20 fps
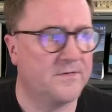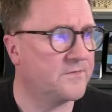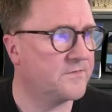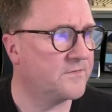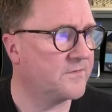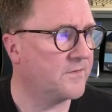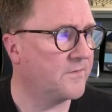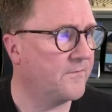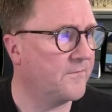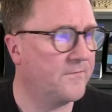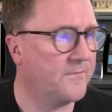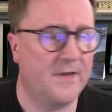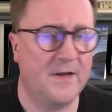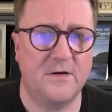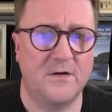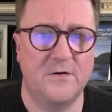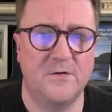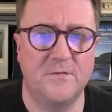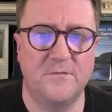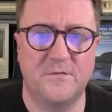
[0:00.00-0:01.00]
So
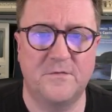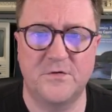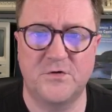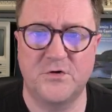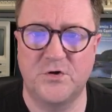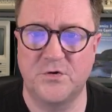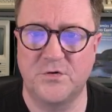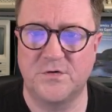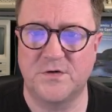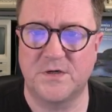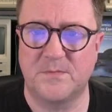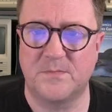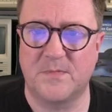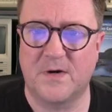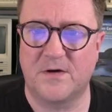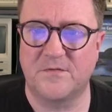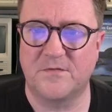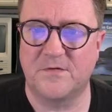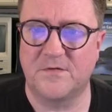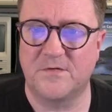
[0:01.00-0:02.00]
thank you for choosing
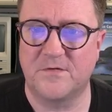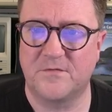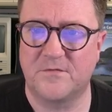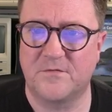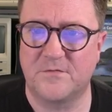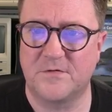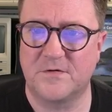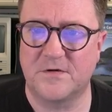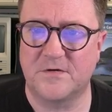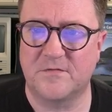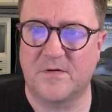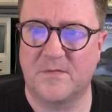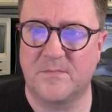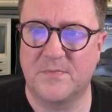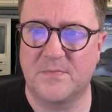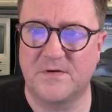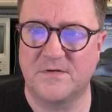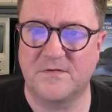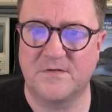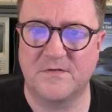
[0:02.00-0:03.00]
Microsoft 365
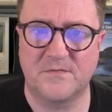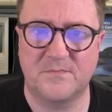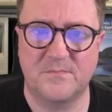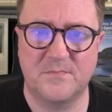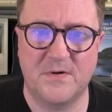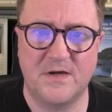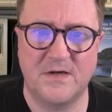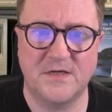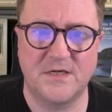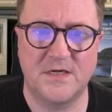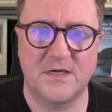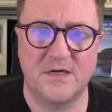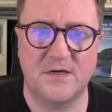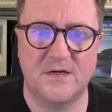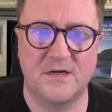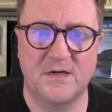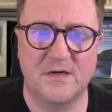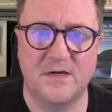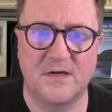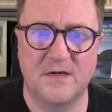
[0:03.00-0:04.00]
Business
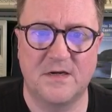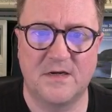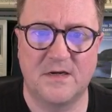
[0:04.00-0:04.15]
Basic.